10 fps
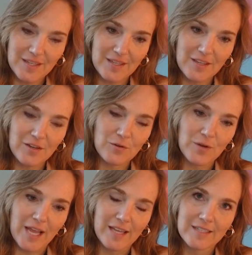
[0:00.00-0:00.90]

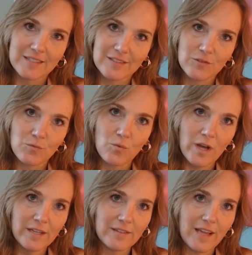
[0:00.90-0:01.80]
And
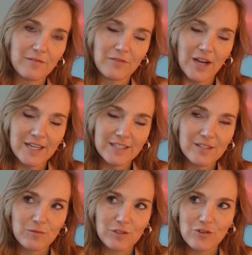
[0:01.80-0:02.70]
what
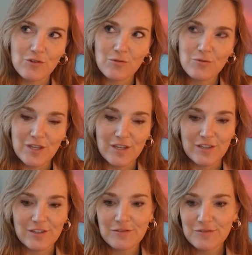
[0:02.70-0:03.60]
advice would you
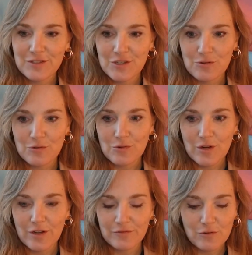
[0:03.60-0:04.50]
give
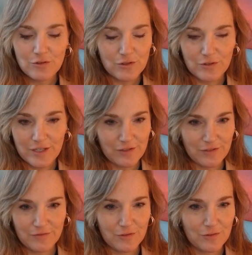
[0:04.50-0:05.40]
to a future
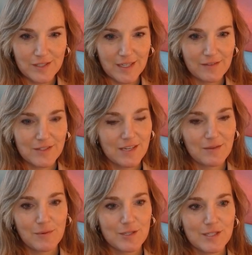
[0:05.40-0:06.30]
leader in food safety,
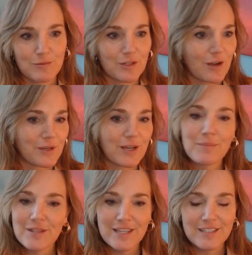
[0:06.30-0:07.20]
maybe someone coming
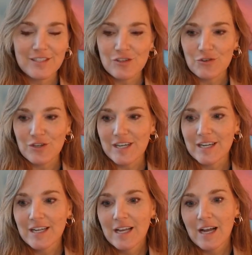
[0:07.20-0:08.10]
up in the
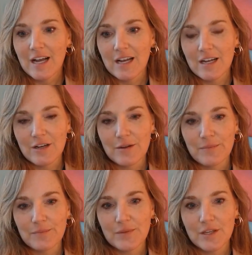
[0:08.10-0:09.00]
industry,
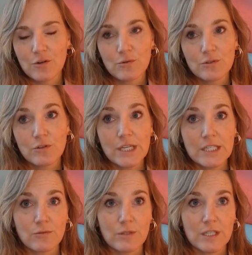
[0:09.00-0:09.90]
who's
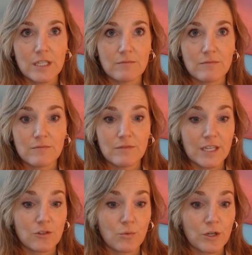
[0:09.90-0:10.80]
looking to really
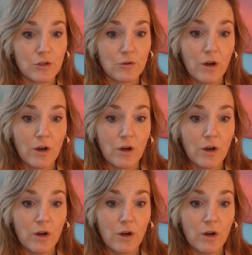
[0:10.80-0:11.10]
get to where you